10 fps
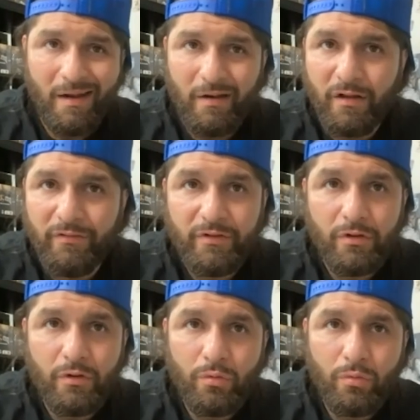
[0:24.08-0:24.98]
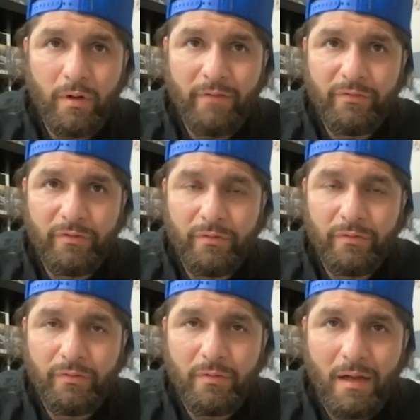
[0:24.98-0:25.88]
love it. Whoever
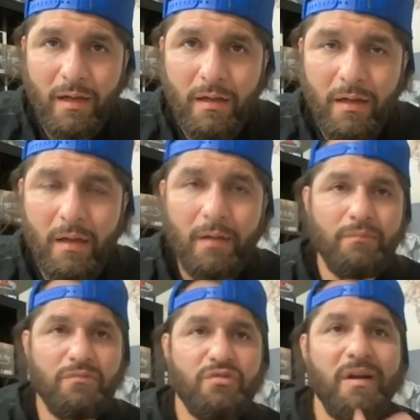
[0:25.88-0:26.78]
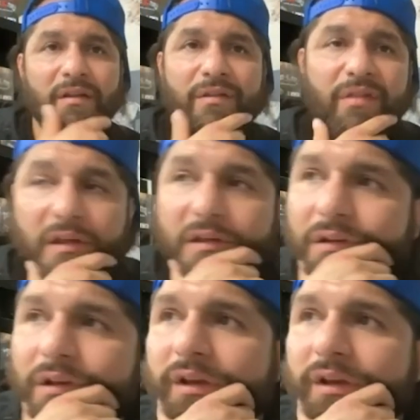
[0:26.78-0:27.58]
I, am trying to think